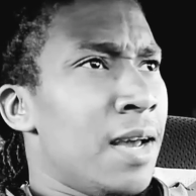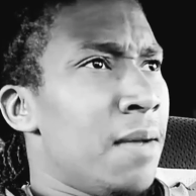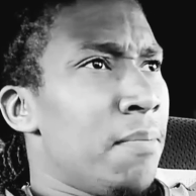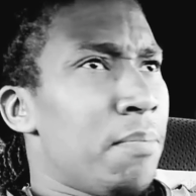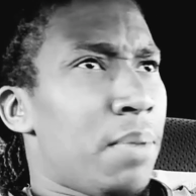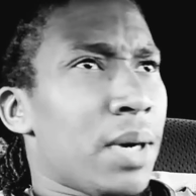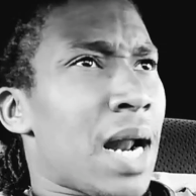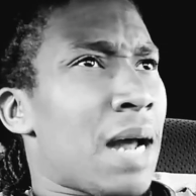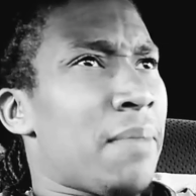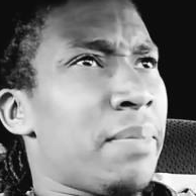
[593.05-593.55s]

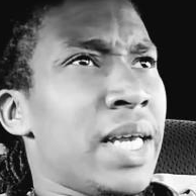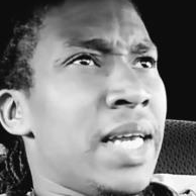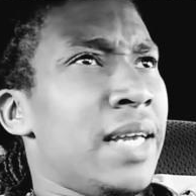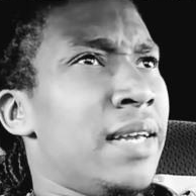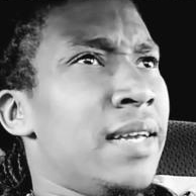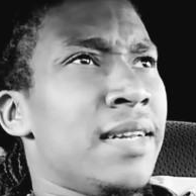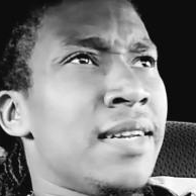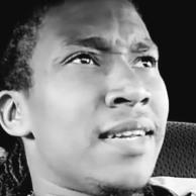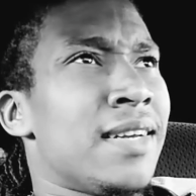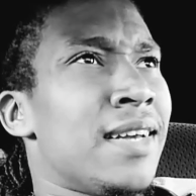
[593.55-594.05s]
But I
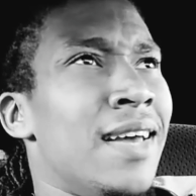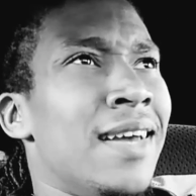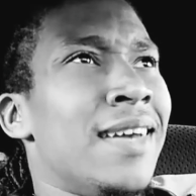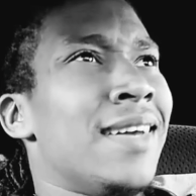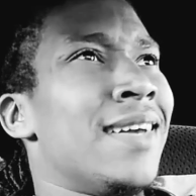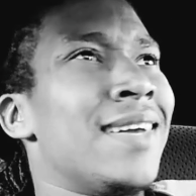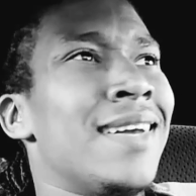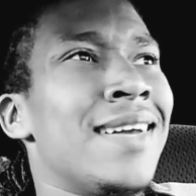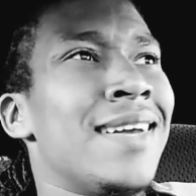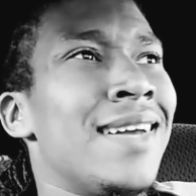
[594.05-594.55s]
mean,
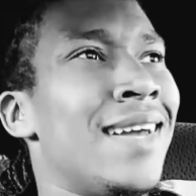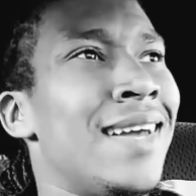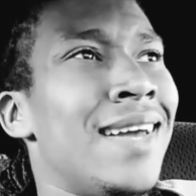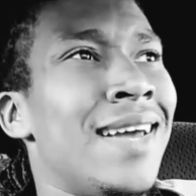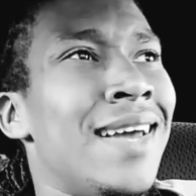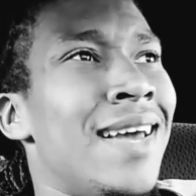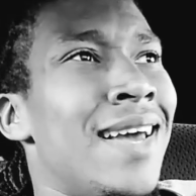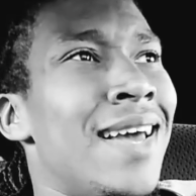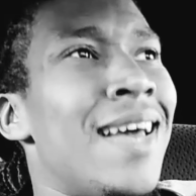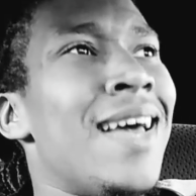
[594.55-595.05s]

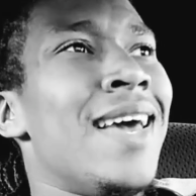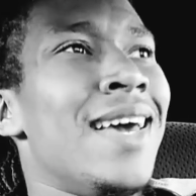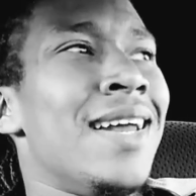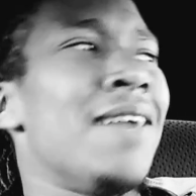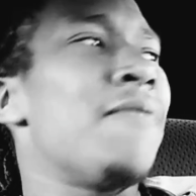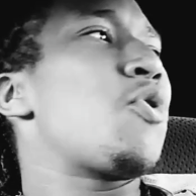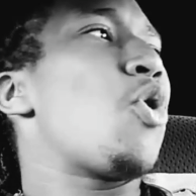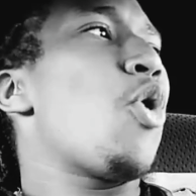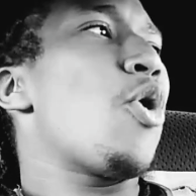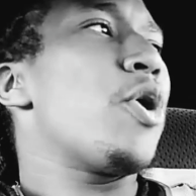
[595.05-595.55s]
and
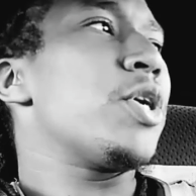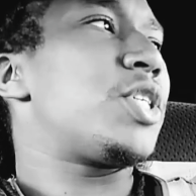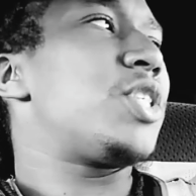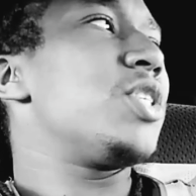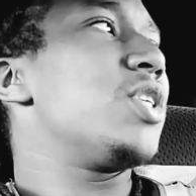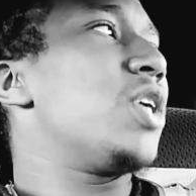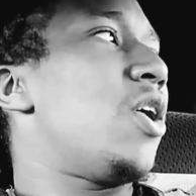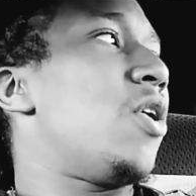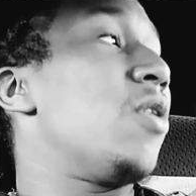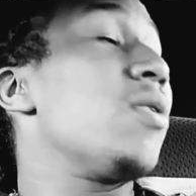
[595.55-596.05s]
of course,
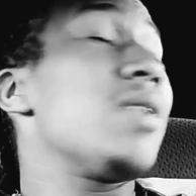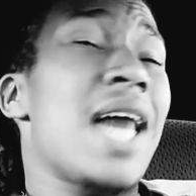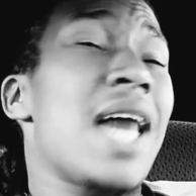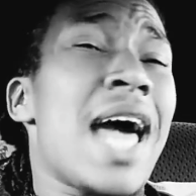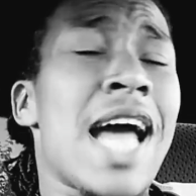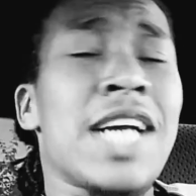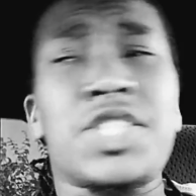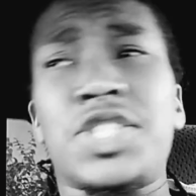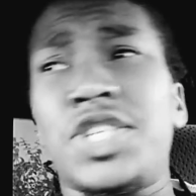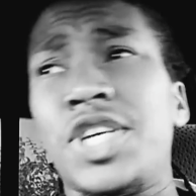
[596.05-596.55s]

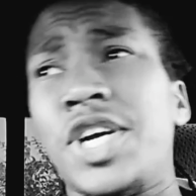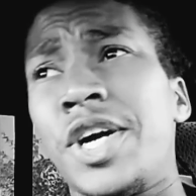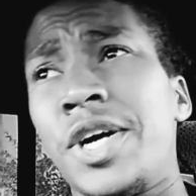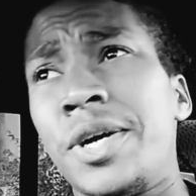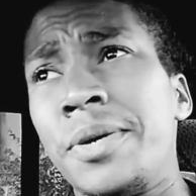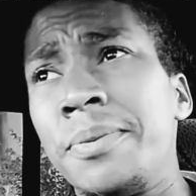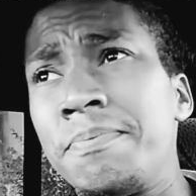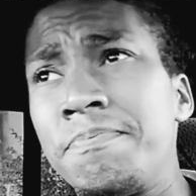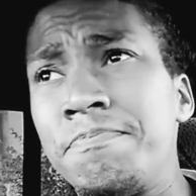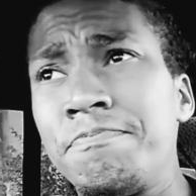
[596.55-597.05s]
last
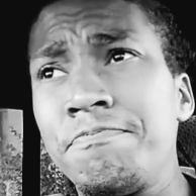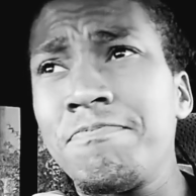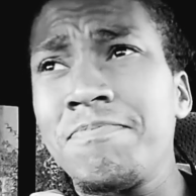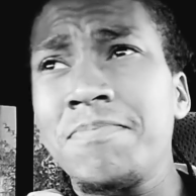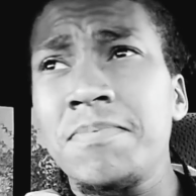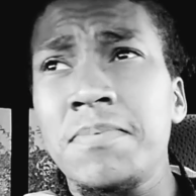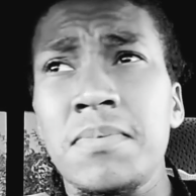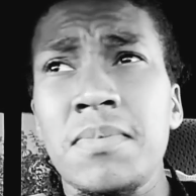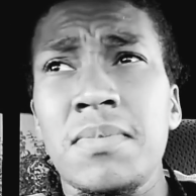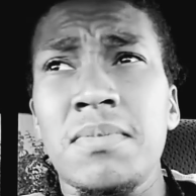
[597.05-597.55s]
year,
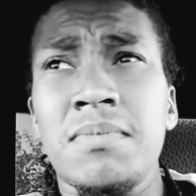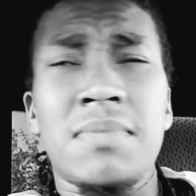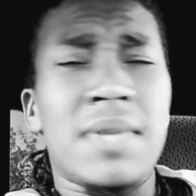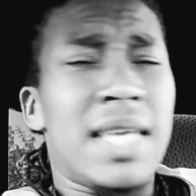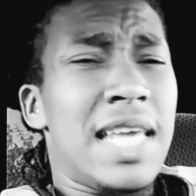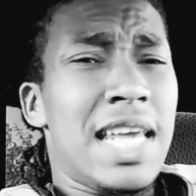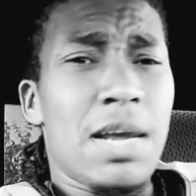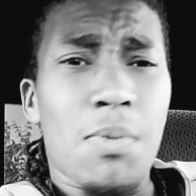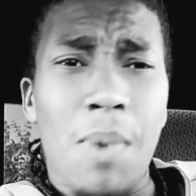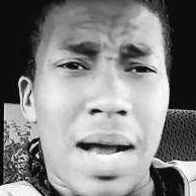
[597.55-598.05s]

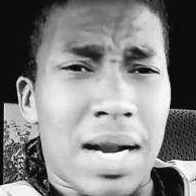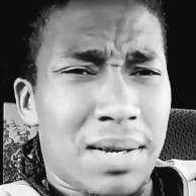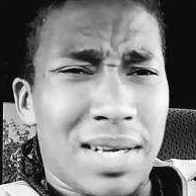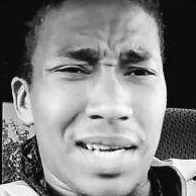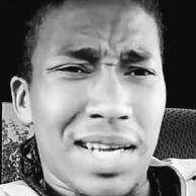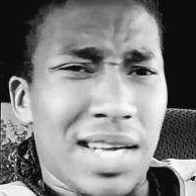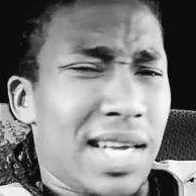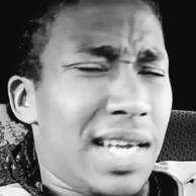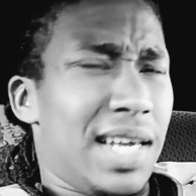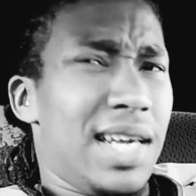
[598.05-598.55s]

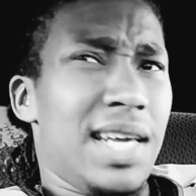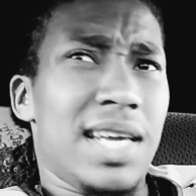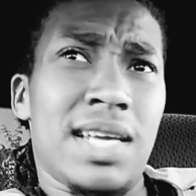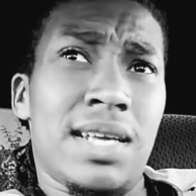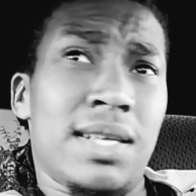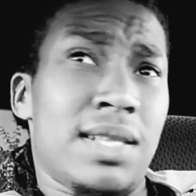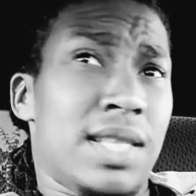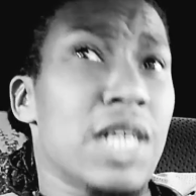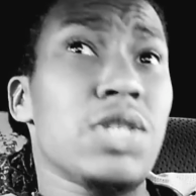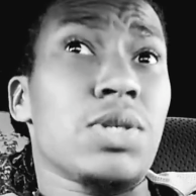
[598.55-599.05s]

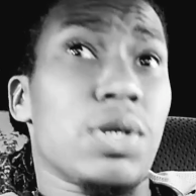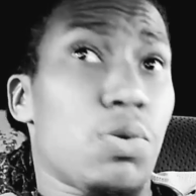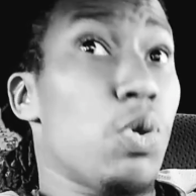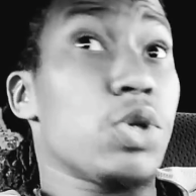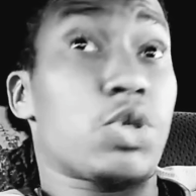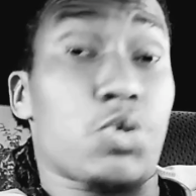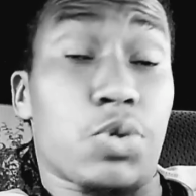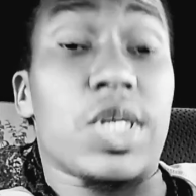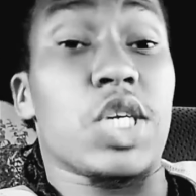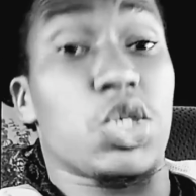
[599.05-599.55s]
This,
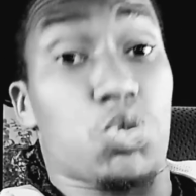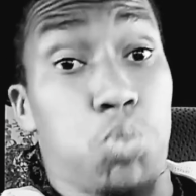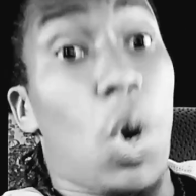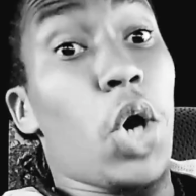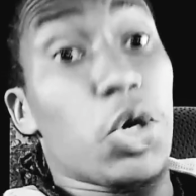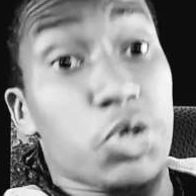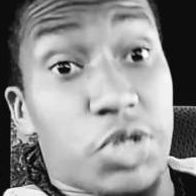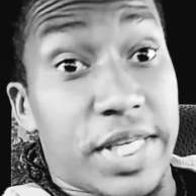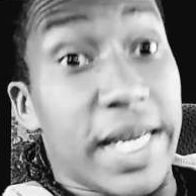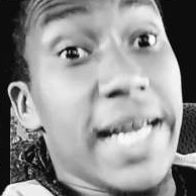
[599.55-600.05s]
which was his
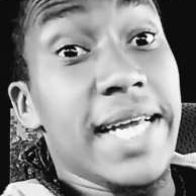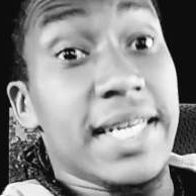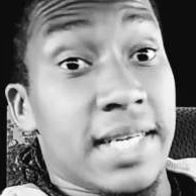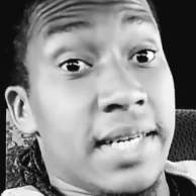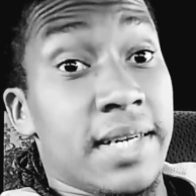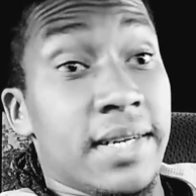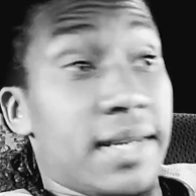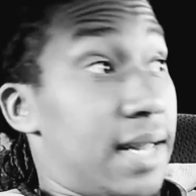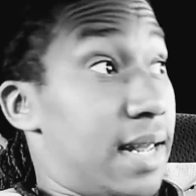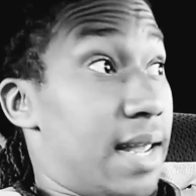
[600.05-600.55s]
worst
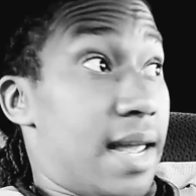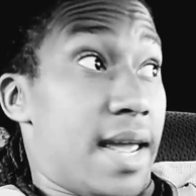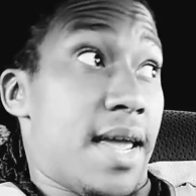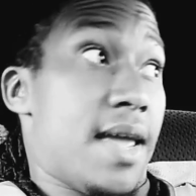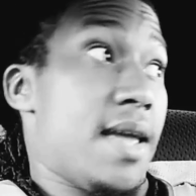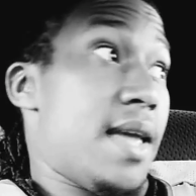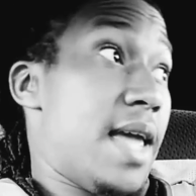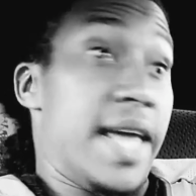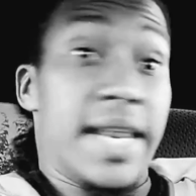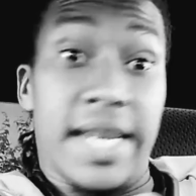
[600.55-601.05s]
season
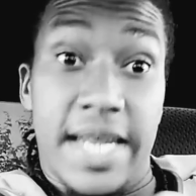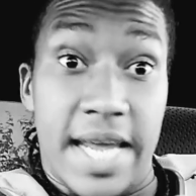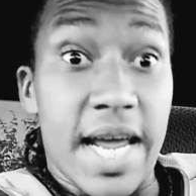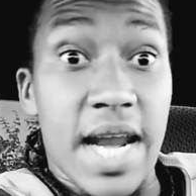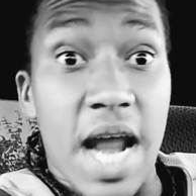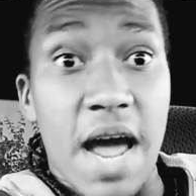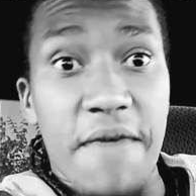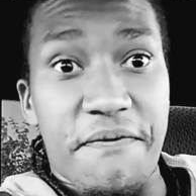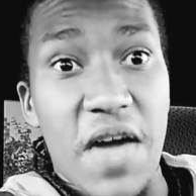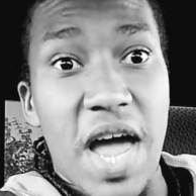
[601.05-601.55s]
in the
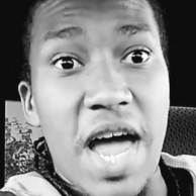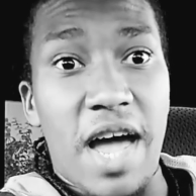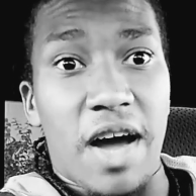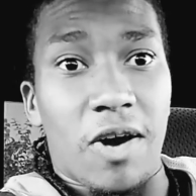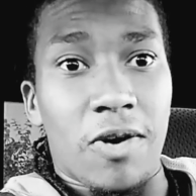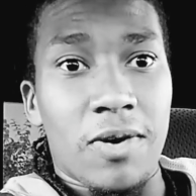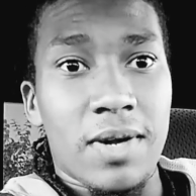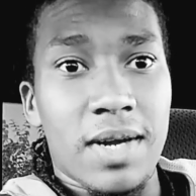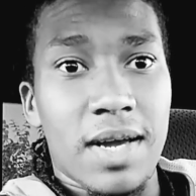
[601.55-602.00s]
NFL,